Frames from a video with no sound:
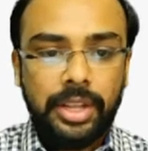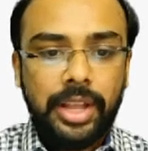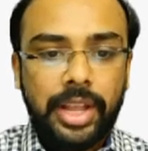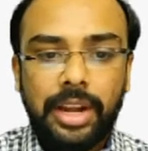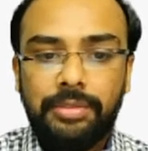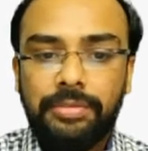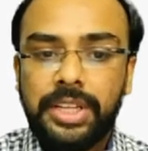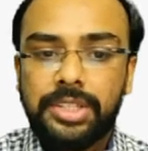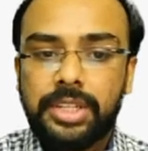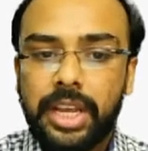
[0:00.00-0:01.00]
And
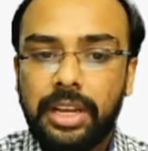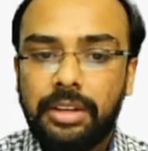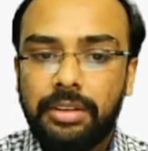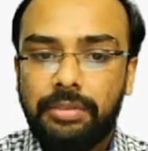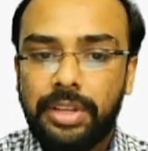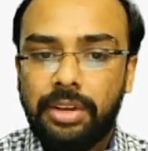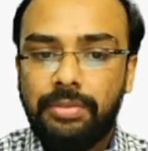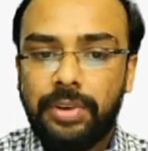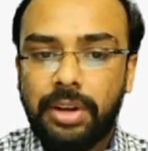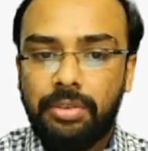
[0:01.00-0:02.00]
which tag we
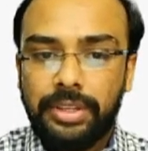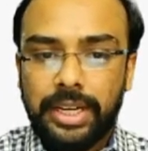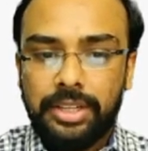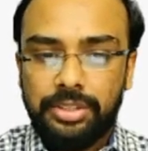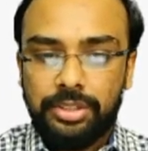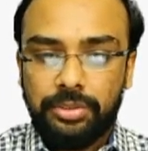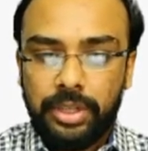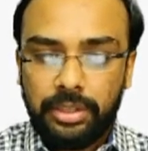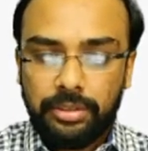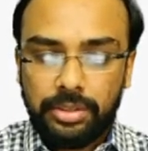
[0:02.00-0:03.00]
have found, that is
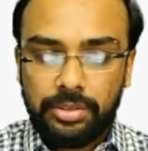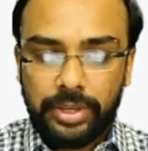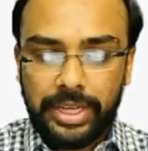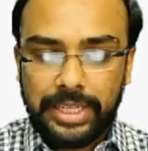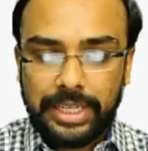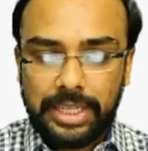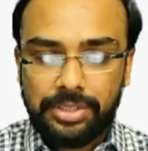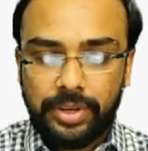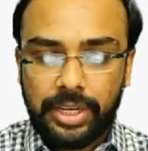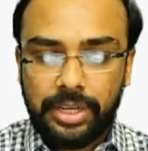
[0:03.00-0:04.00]
unique. So it
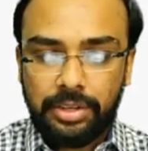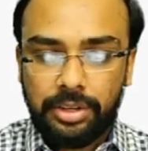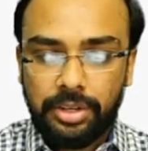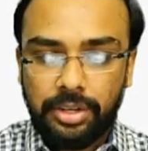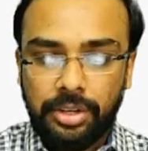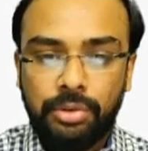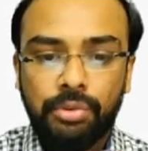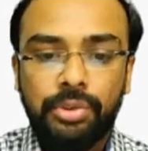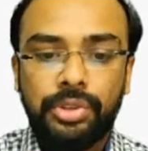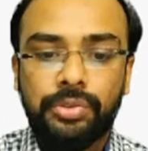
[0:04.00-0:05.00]
has returned
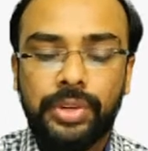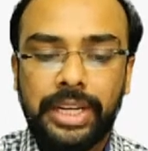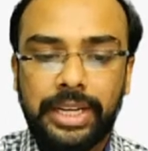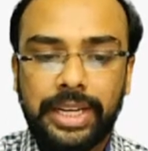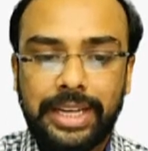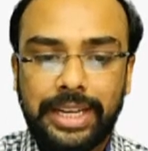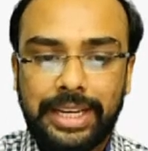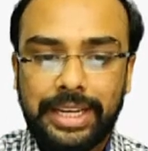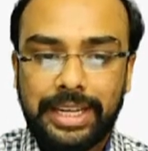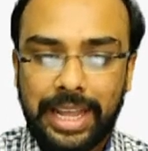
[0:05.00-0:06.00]
2 unique
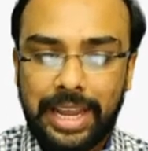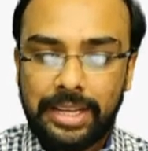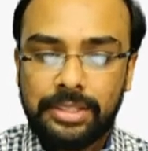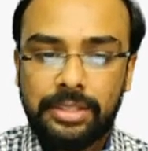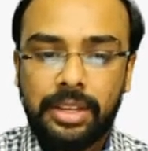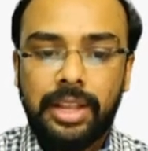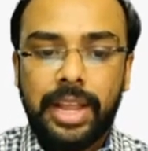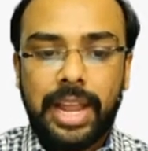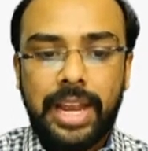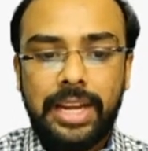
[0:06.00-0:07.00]
tags
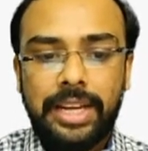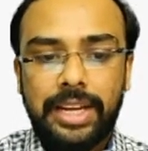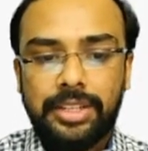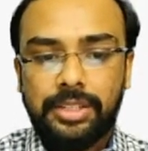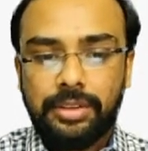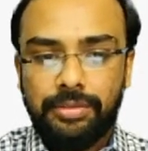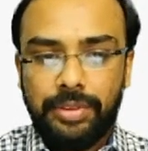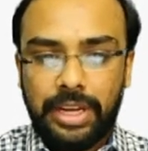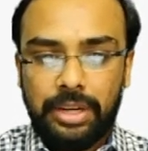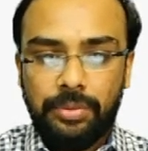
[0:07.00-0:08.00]
and its
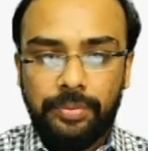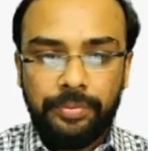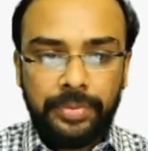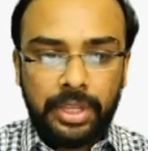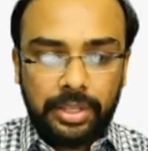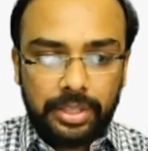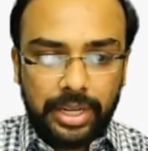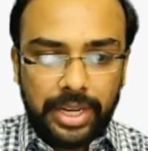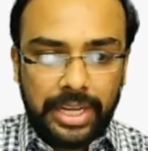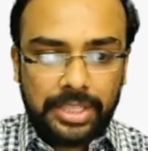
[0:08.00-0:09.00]
value.
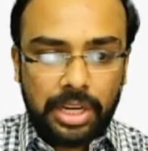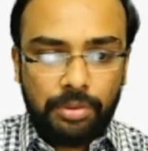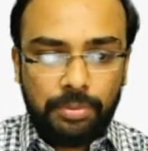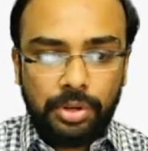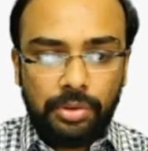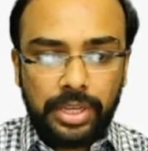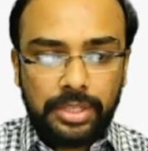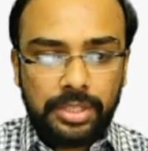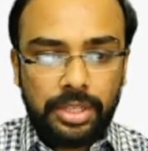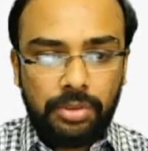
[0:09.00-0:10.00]
The next output you
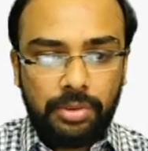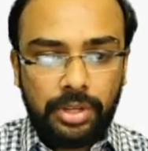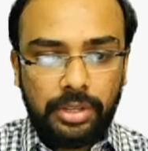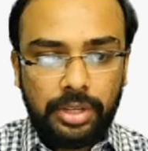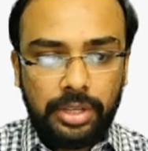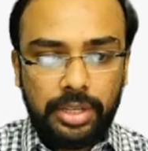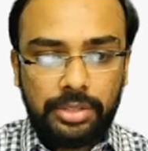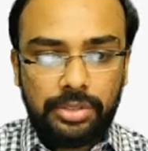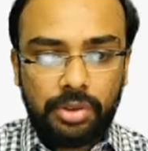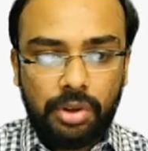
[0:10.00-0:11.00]
can see over here
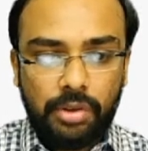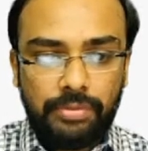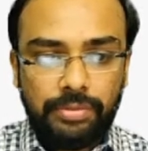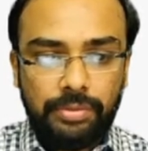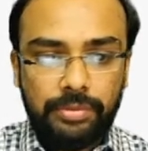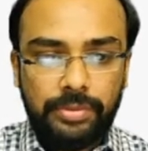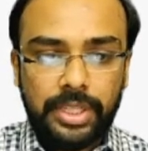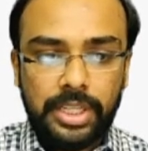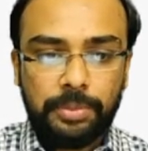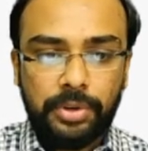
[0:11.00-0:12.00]
is of
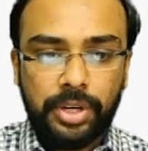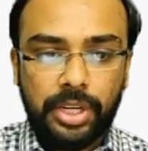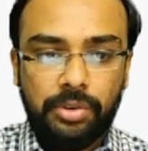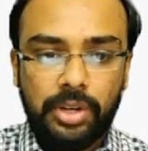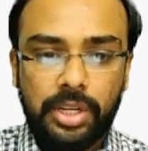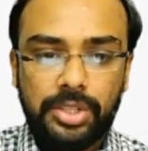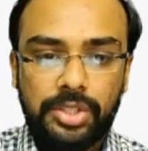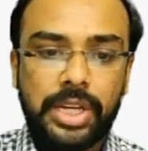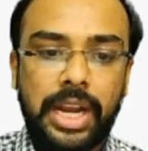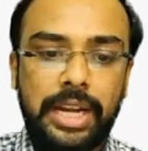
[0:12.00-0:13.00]
this particular
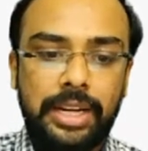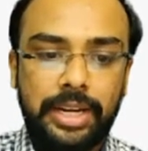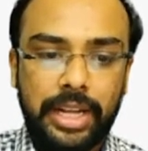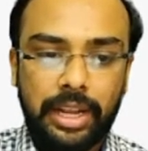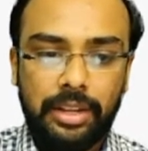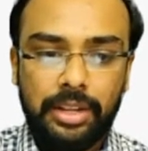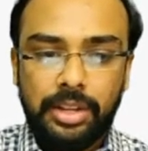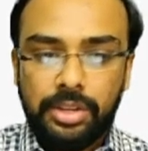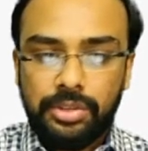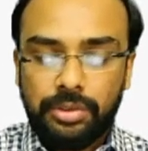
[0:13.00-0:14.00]
child tag.
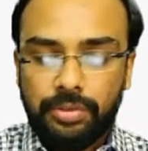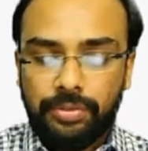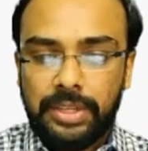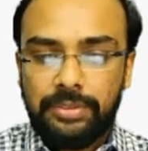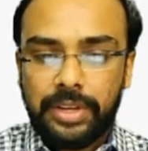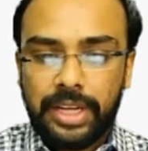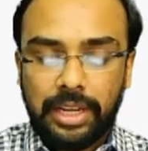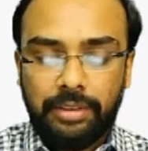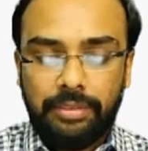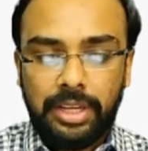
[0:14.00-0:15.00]
So we were
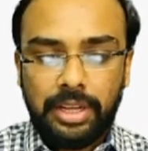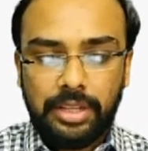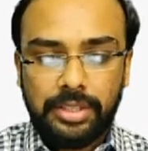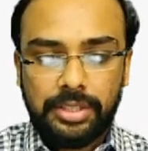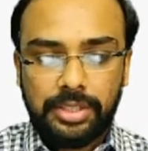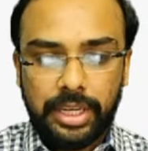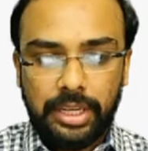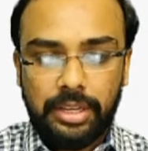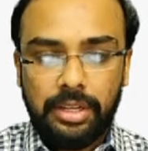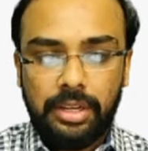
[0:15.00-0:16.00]
having a
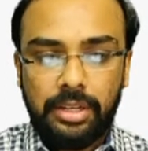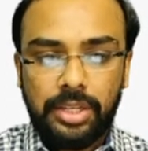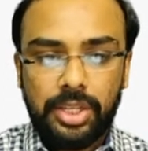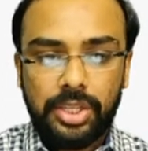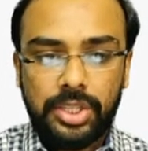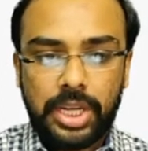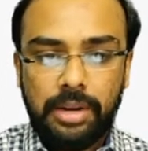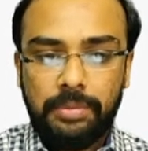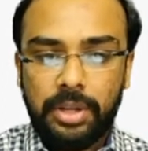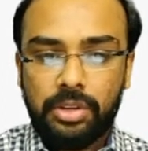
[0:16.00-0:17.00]
single
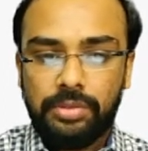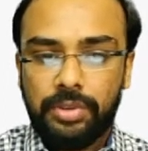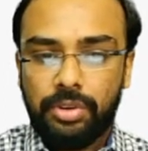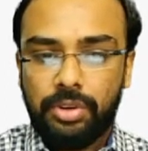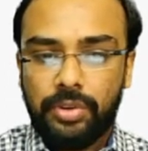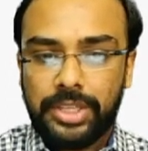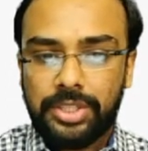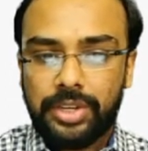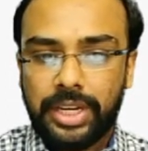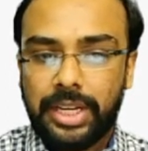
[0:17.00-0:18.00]
child because we want to
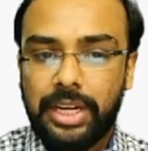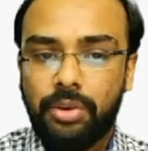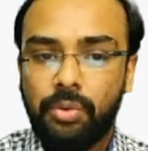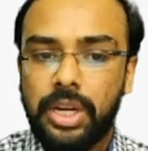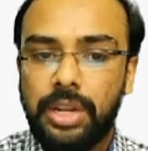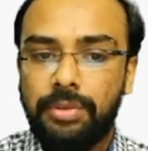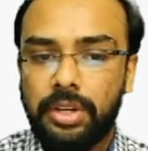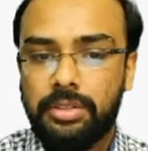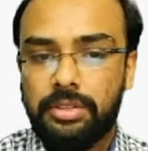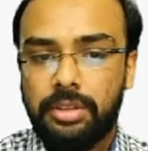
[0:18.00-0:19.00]
extract it only
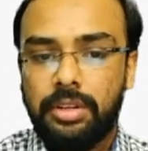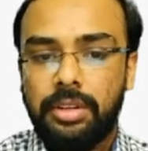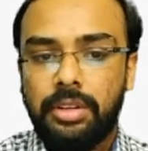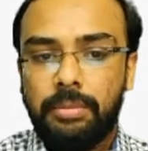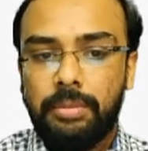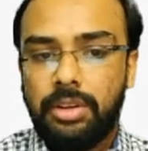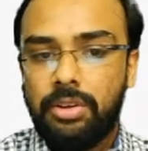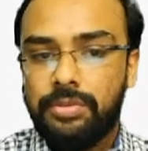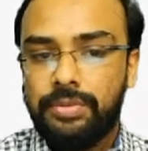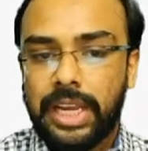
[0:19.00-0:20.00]
once,
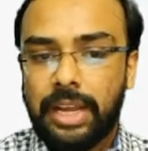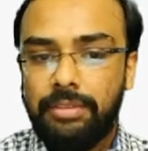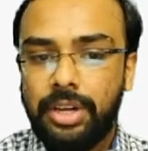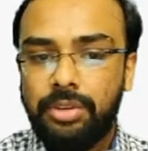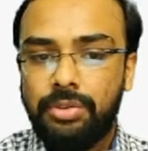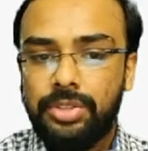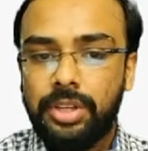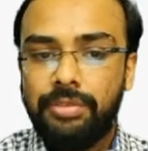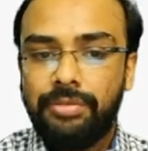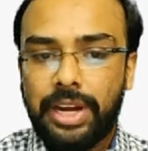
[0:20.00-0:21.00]
because we haven't used
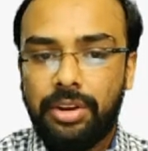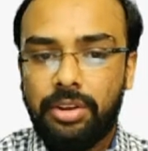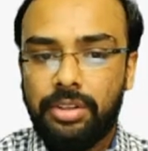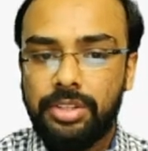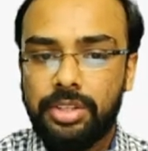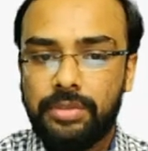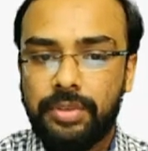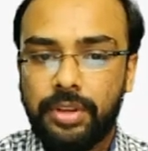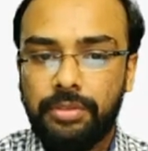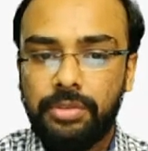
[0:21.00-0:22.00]
here find all, just
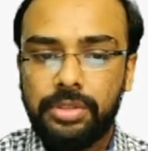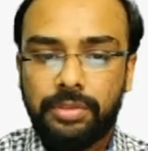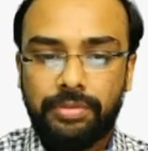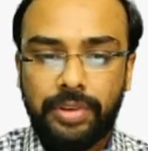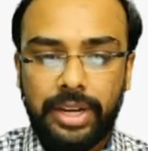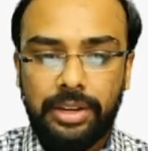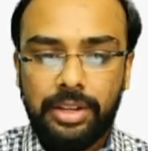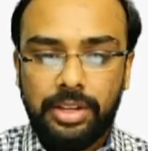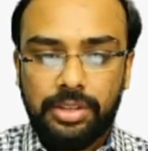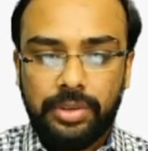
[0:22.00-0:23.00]
we have used find.
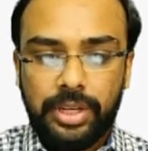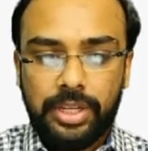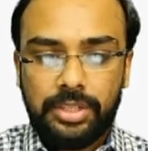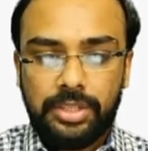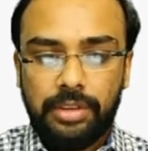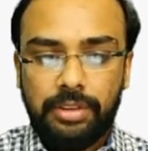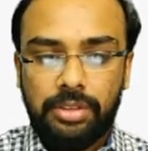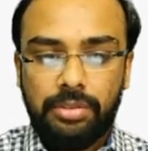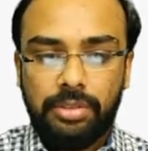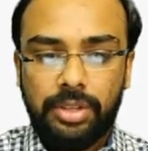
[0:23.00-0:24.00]
So it is
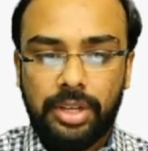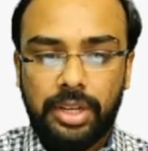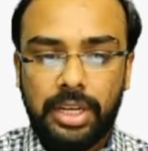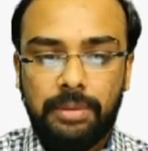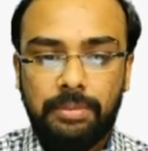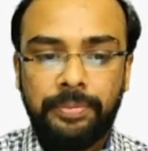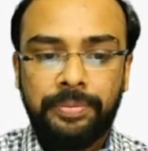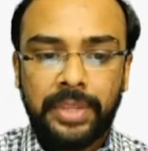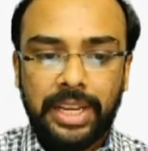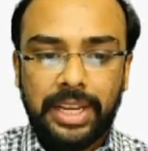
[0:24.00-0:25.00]
giving you the name
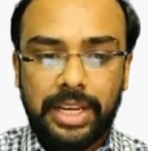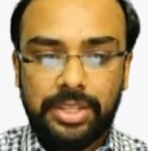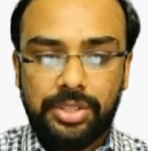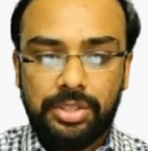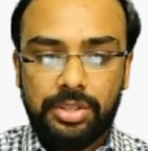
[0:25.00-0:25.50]
as